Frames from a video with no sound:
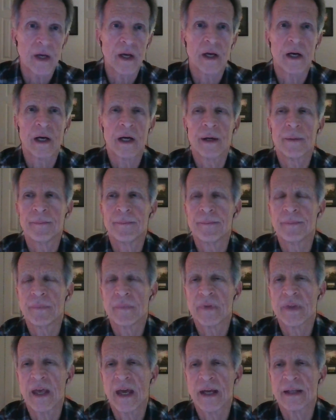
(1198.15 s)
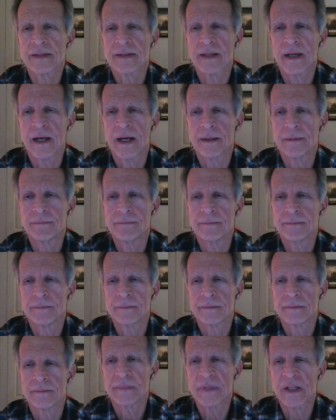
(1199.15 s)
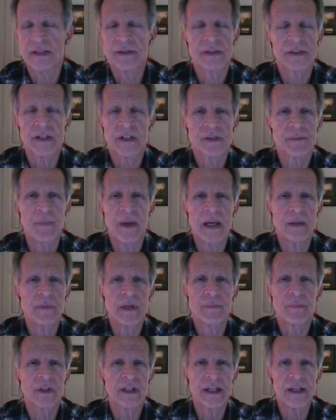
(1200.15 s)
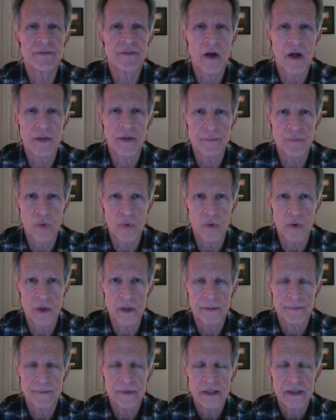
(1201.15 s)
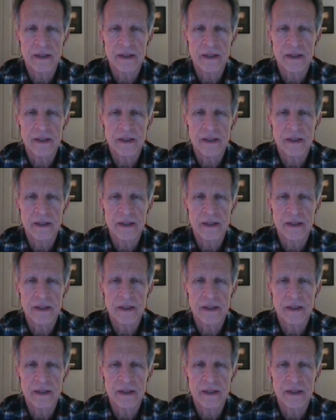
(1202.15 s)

Um, that um, that's that's made me believe all the more,